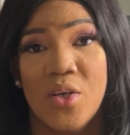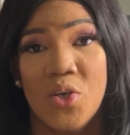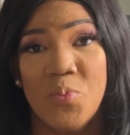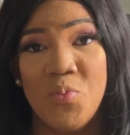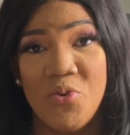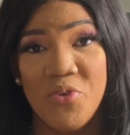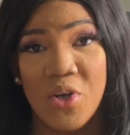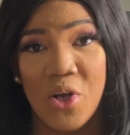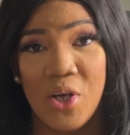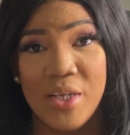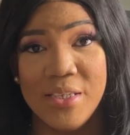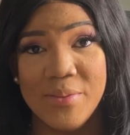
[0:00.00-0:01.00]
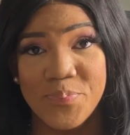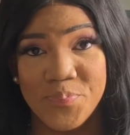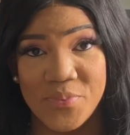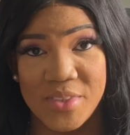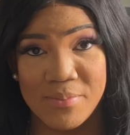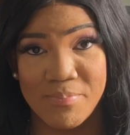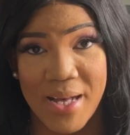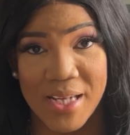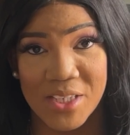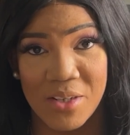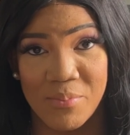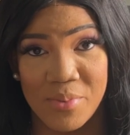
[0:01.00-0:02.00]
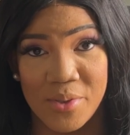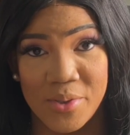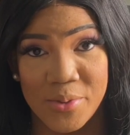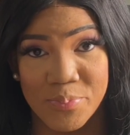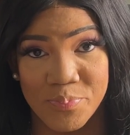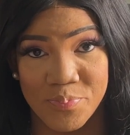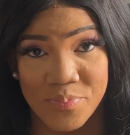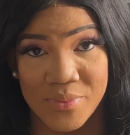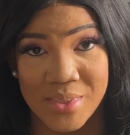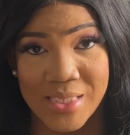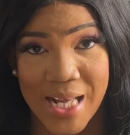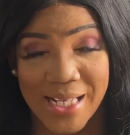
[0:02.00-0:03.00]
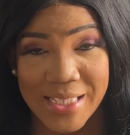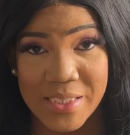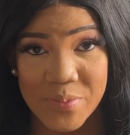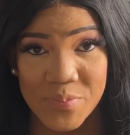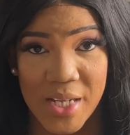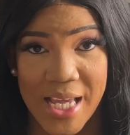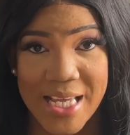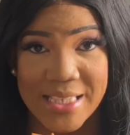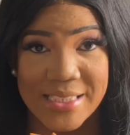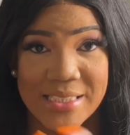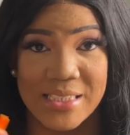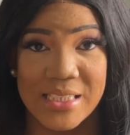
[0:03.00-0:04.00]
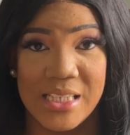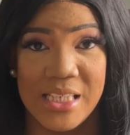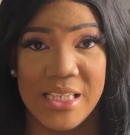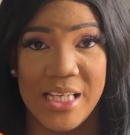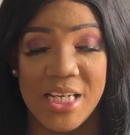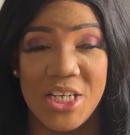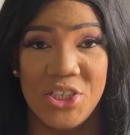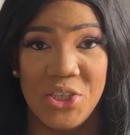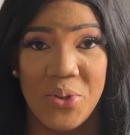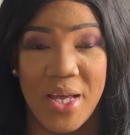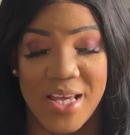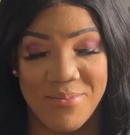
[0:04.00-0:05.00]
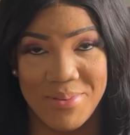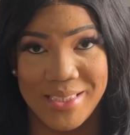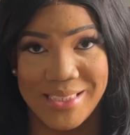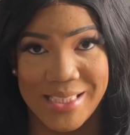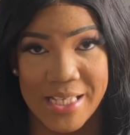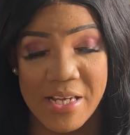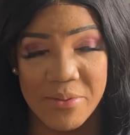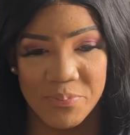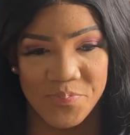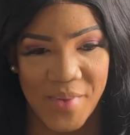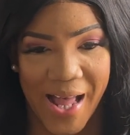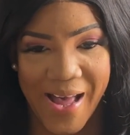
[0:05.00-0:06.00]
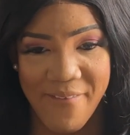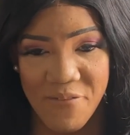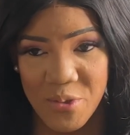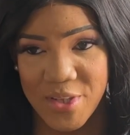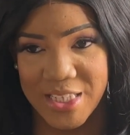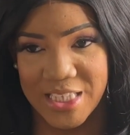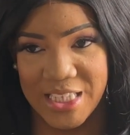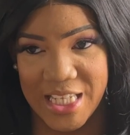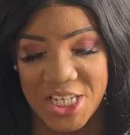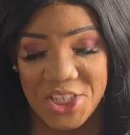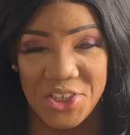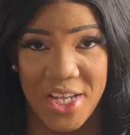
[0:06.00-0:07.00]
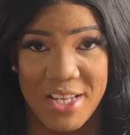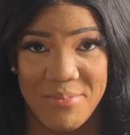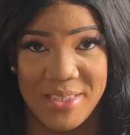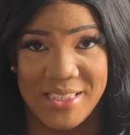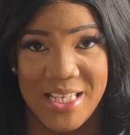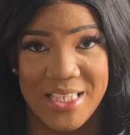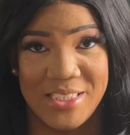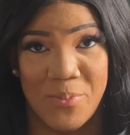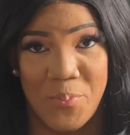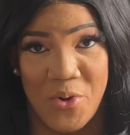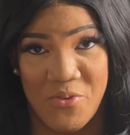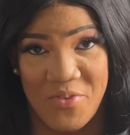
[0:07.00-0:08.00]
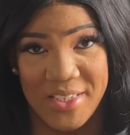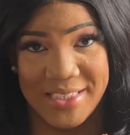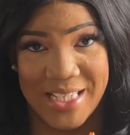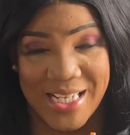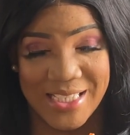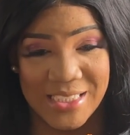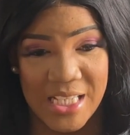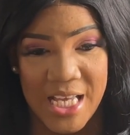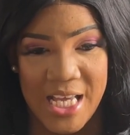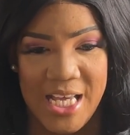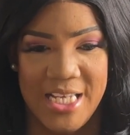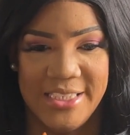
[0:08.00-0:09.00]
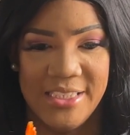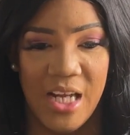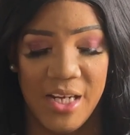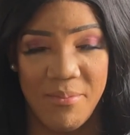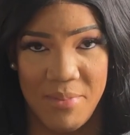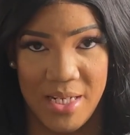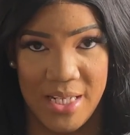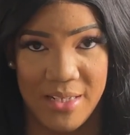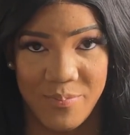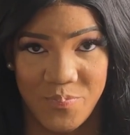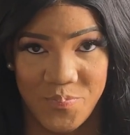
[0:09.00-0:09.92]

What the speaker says: Moving on to bag number 9. It's the Lady Dior ABC. I feel that the Lady Dior ABC is the perfect size. It's not a mini.